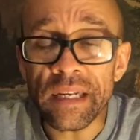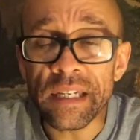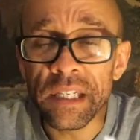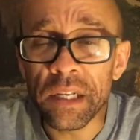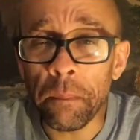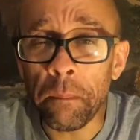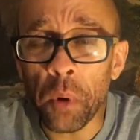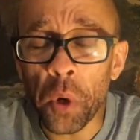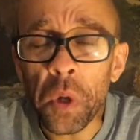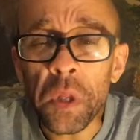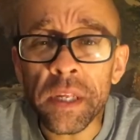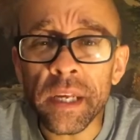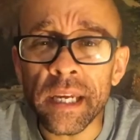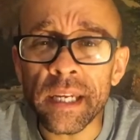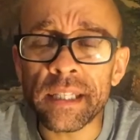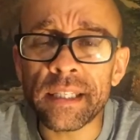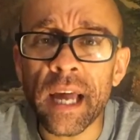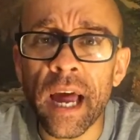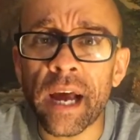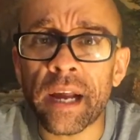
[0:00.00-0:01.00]
It's a
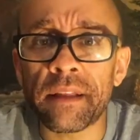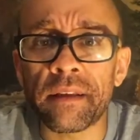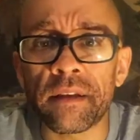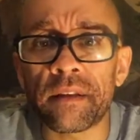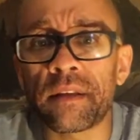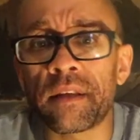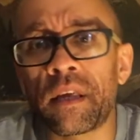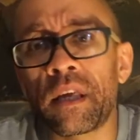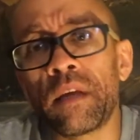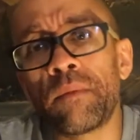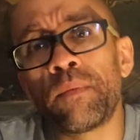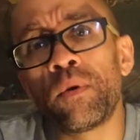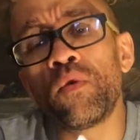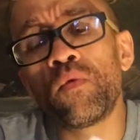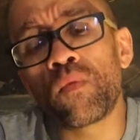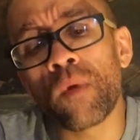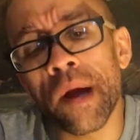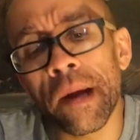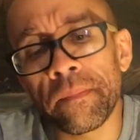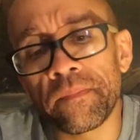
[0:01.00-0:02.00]
bullying tactic to keep
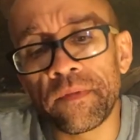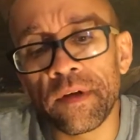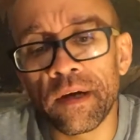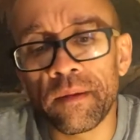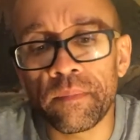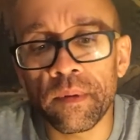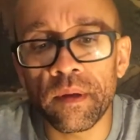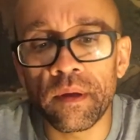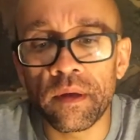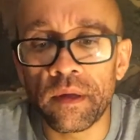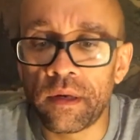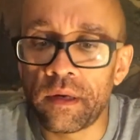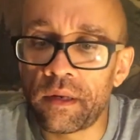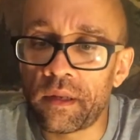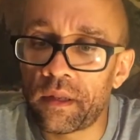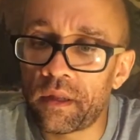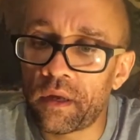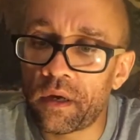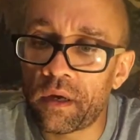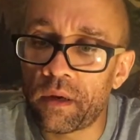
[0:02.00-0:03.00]
you wrapped up
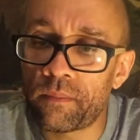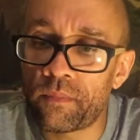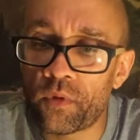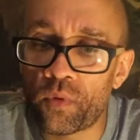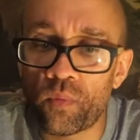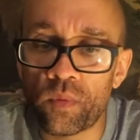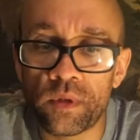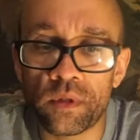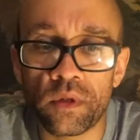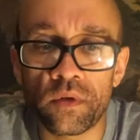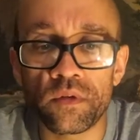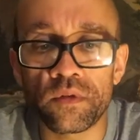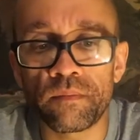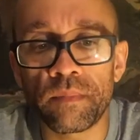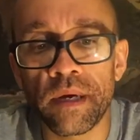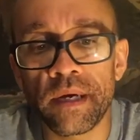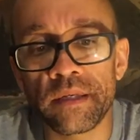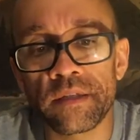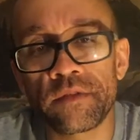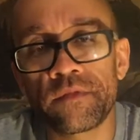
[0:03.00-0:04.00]
in the Riddler's
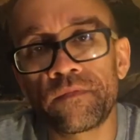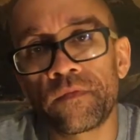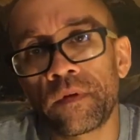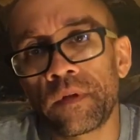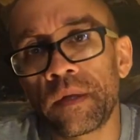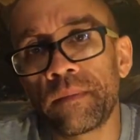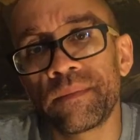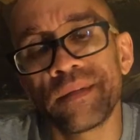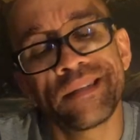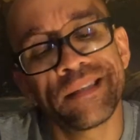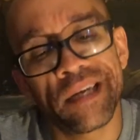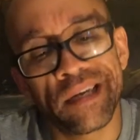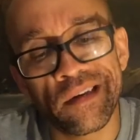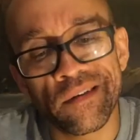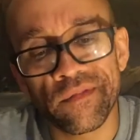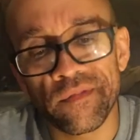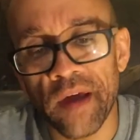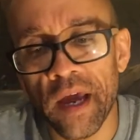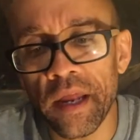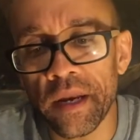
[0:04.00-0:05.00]
mess, for them to take
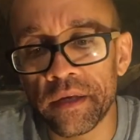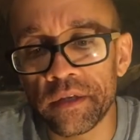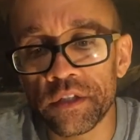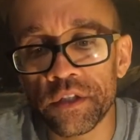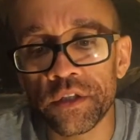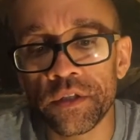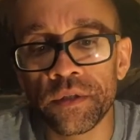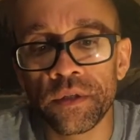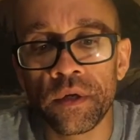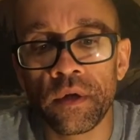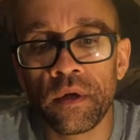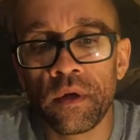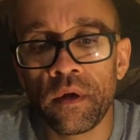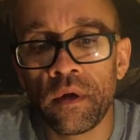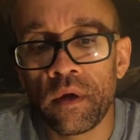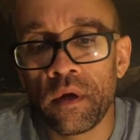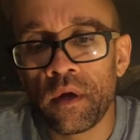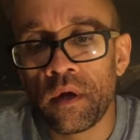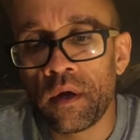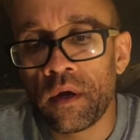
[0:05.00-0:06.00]
advantage.
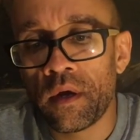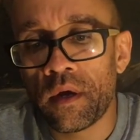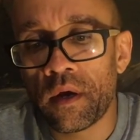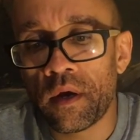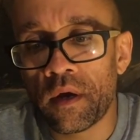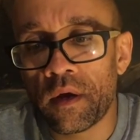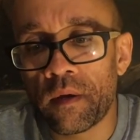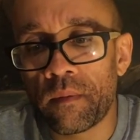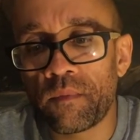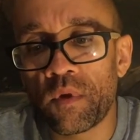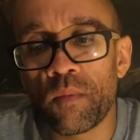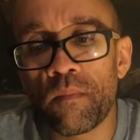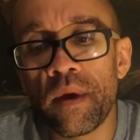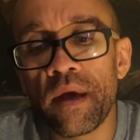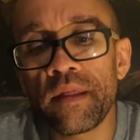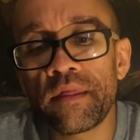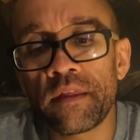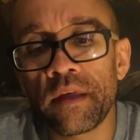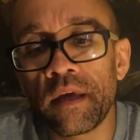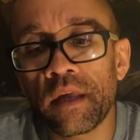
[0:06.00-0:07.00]
You
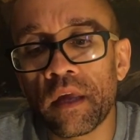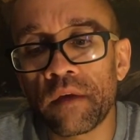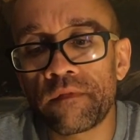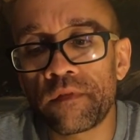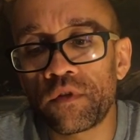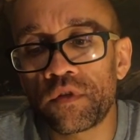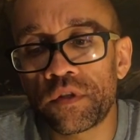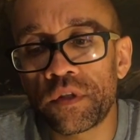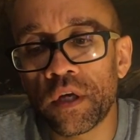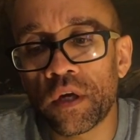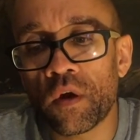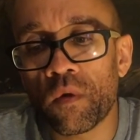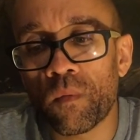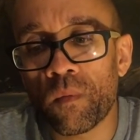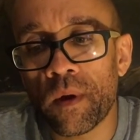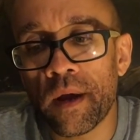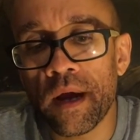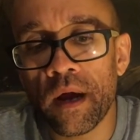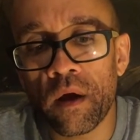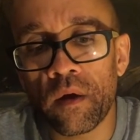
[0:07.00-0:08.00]
may think if you stick
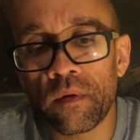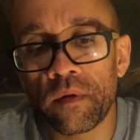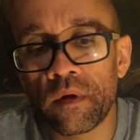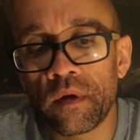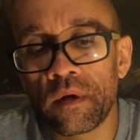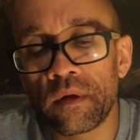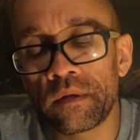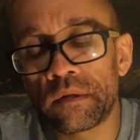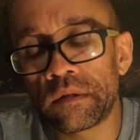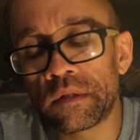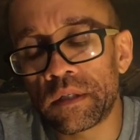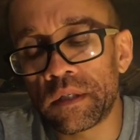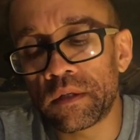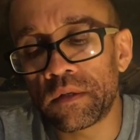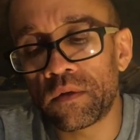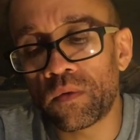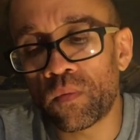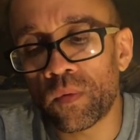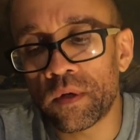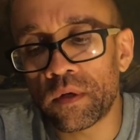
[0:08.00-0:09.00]
around,
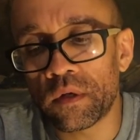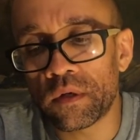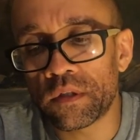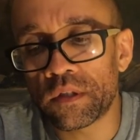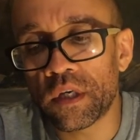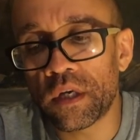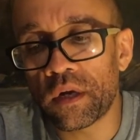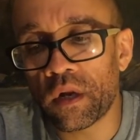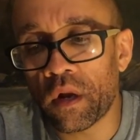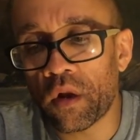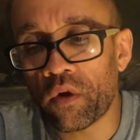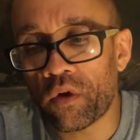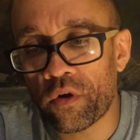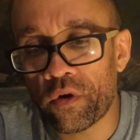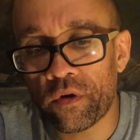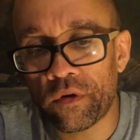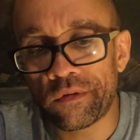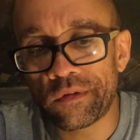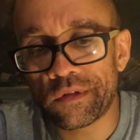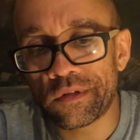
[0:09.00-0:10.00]
the Riddler's going to
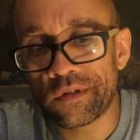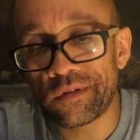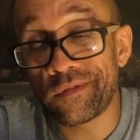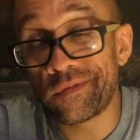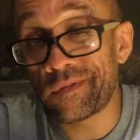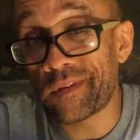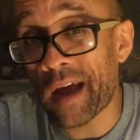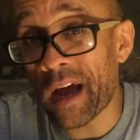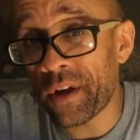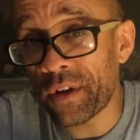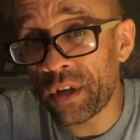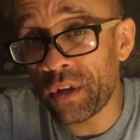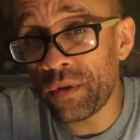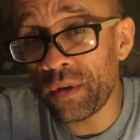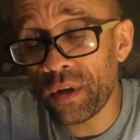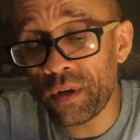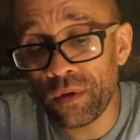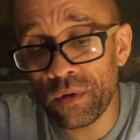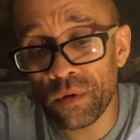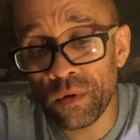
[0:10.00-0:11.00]
learn to value
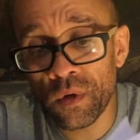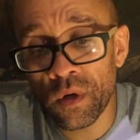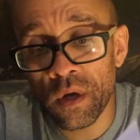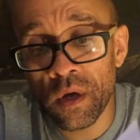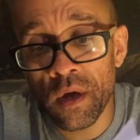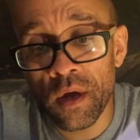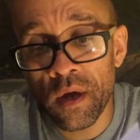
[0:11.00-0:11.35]
you,